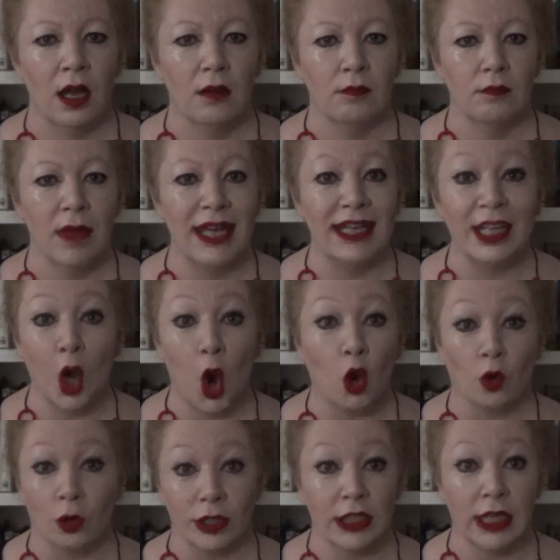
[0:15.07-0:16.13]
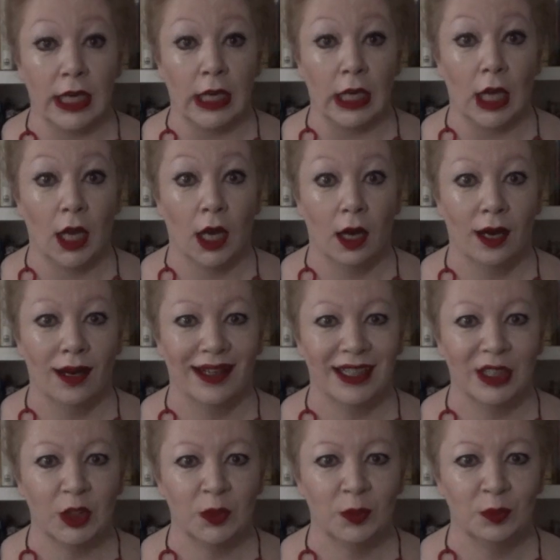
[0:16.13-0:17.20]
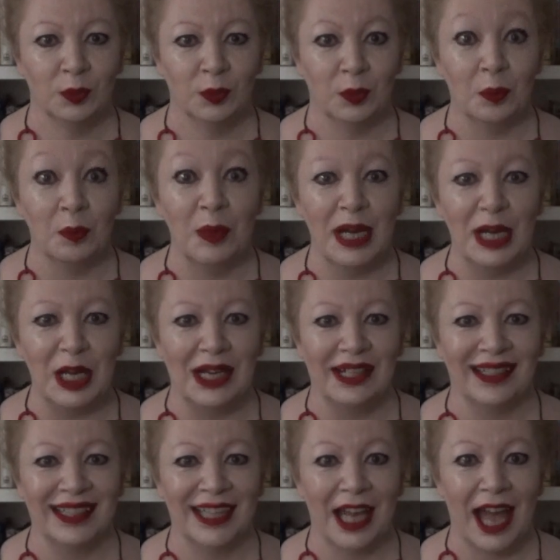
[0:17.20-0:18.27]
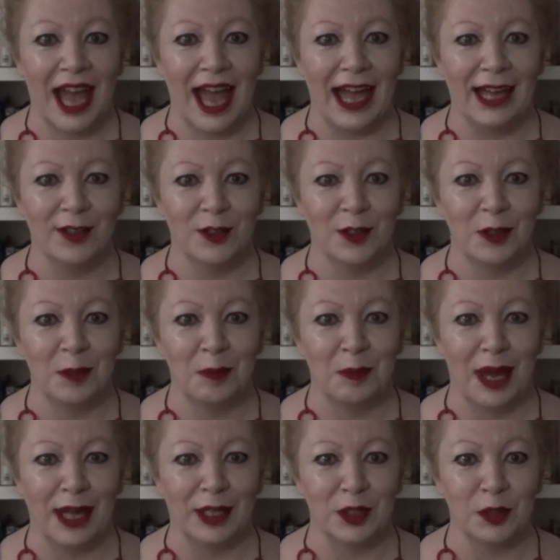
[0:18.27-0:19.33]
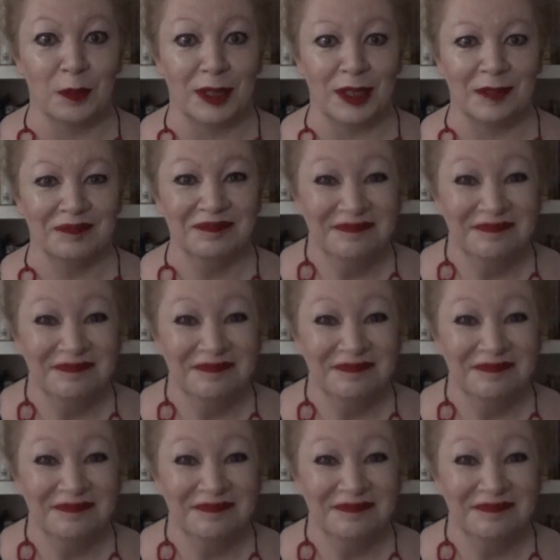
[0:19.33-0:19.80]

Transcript: Mediocrity, meaning and management.